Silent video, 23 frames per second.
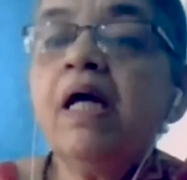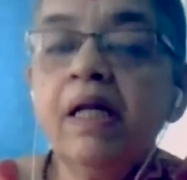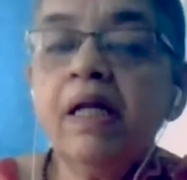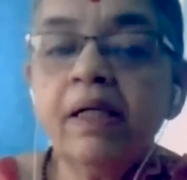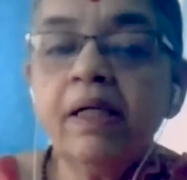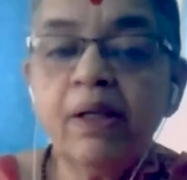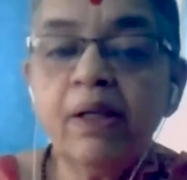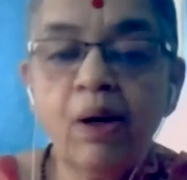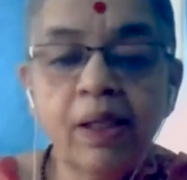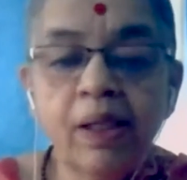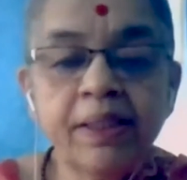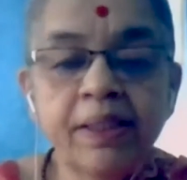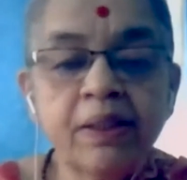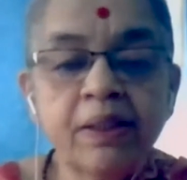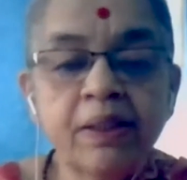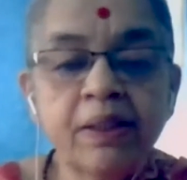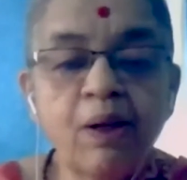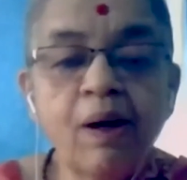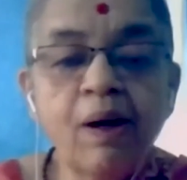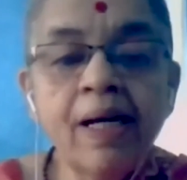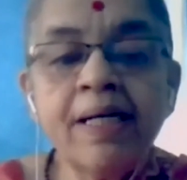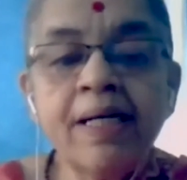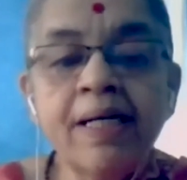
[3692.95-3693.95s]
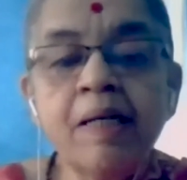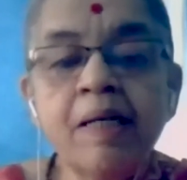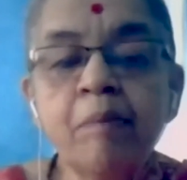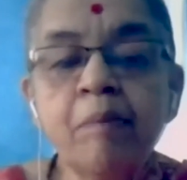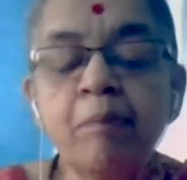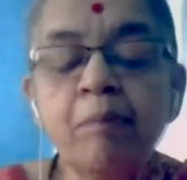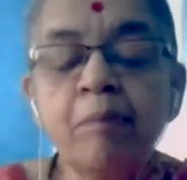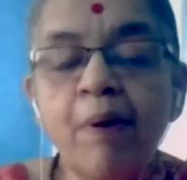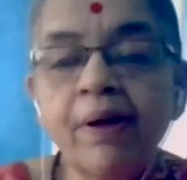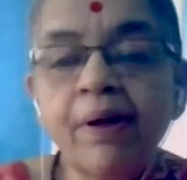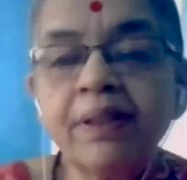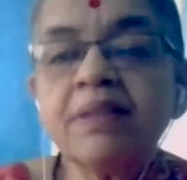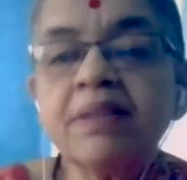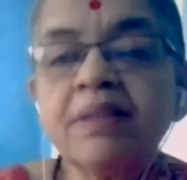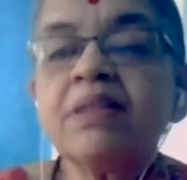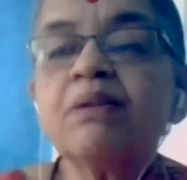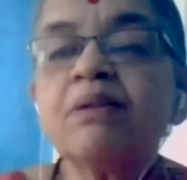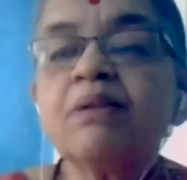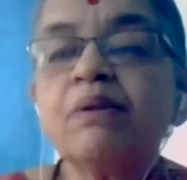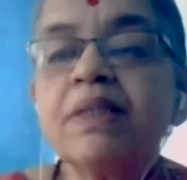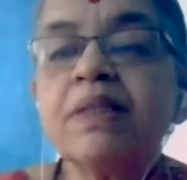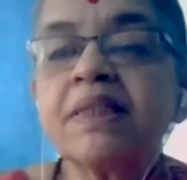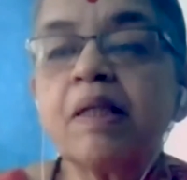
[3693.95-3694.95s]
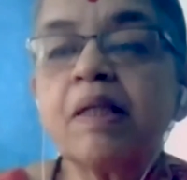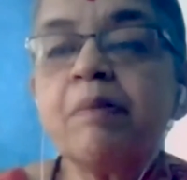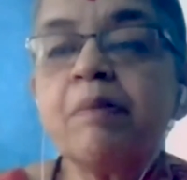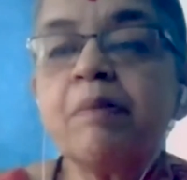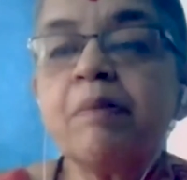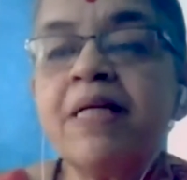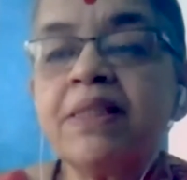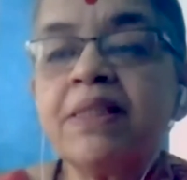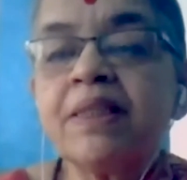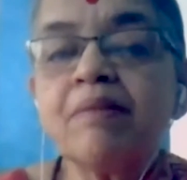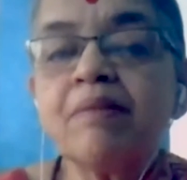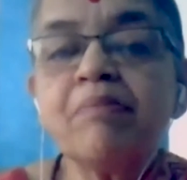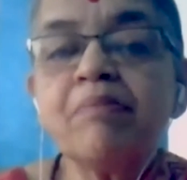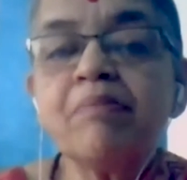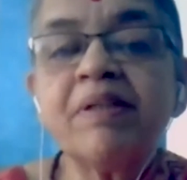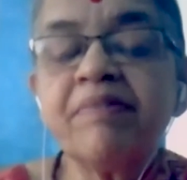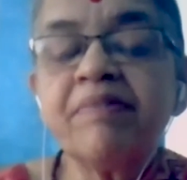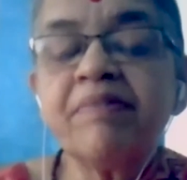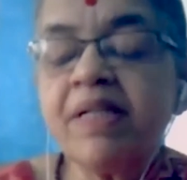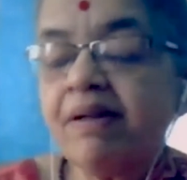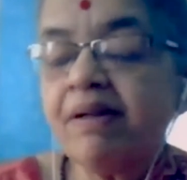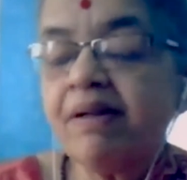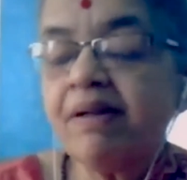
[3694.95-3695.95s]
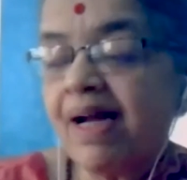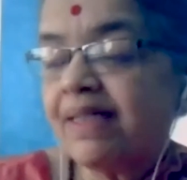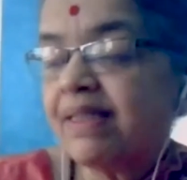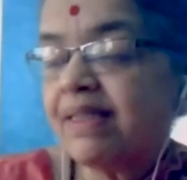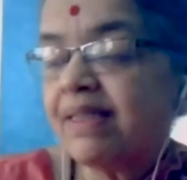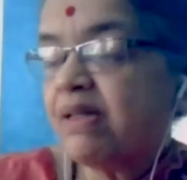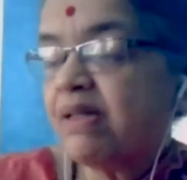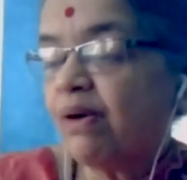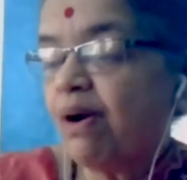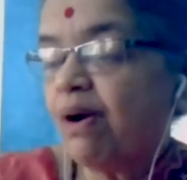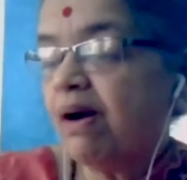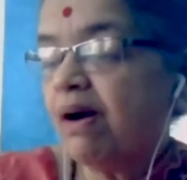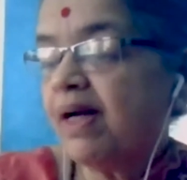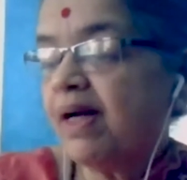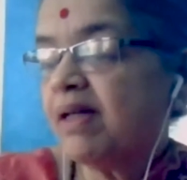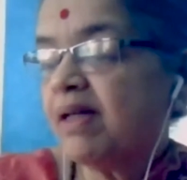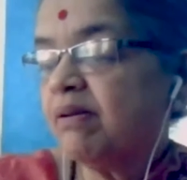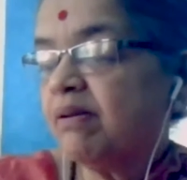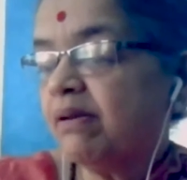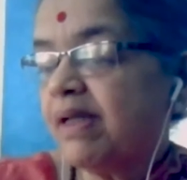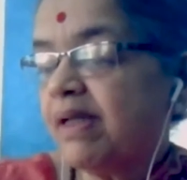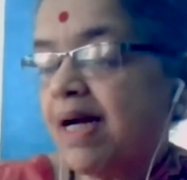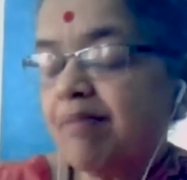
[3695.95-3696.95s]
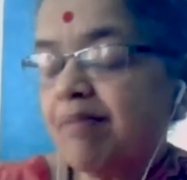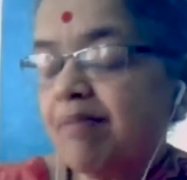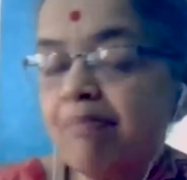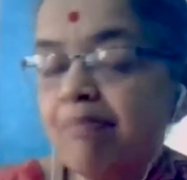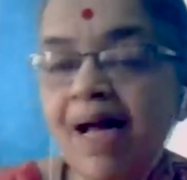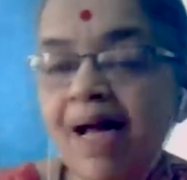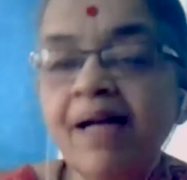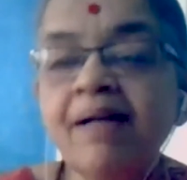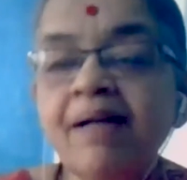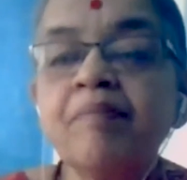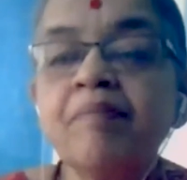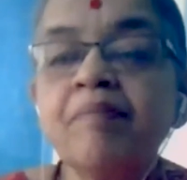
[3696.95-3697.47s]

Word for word: not at all any importance to discrimination between right and wrong and good and bad.